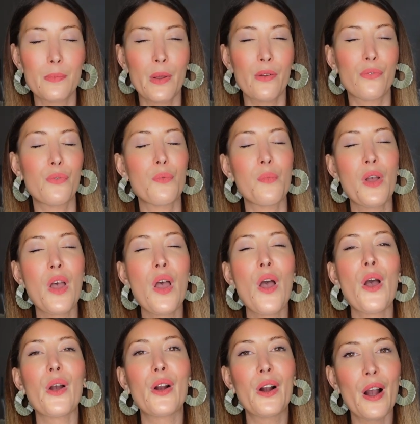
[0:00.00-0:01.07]
perfume
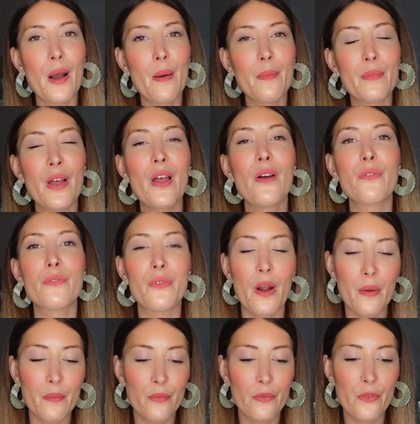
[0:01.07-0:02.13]
comes
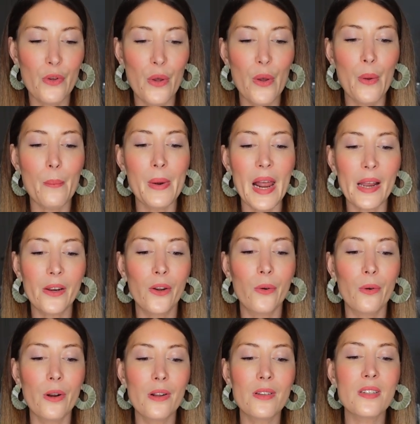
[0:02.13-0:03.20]
from the black
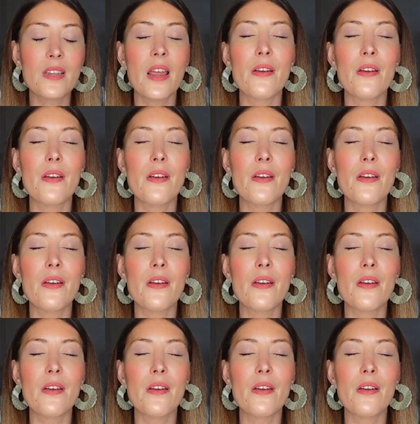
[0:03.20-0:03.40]
currants,